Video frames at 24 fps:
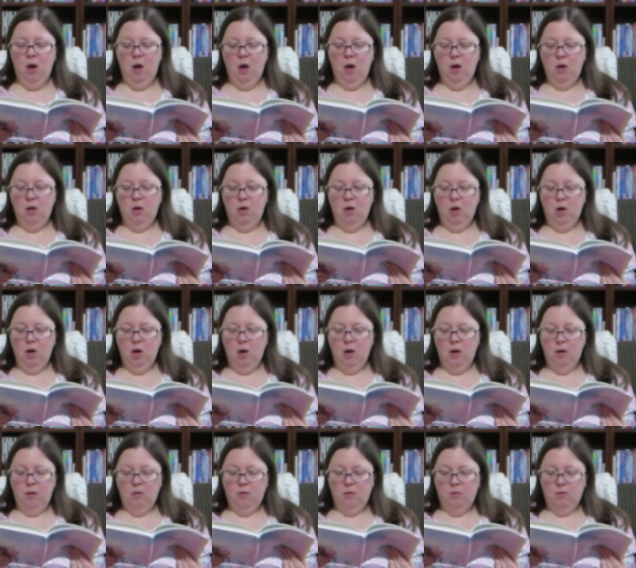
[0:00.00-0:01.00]
and
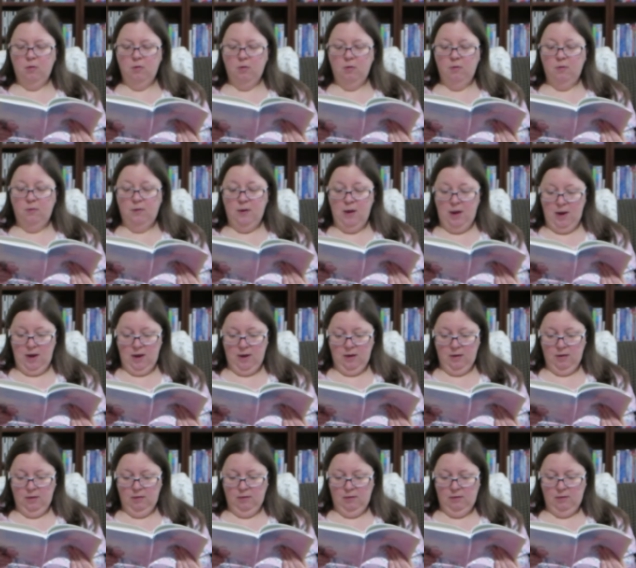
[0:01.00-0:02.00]
got
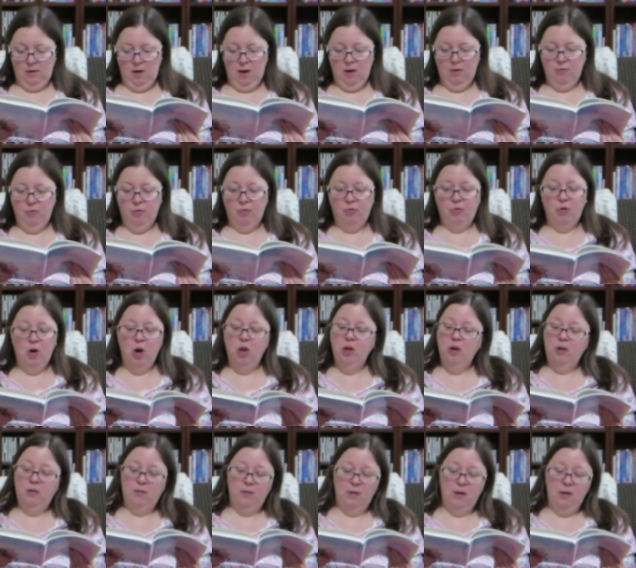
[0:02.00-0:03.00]
tans and
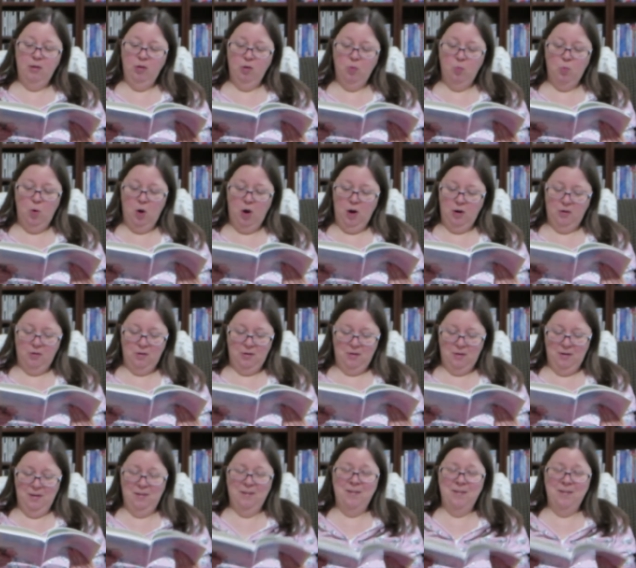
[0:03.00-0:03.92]
frolicked in the water.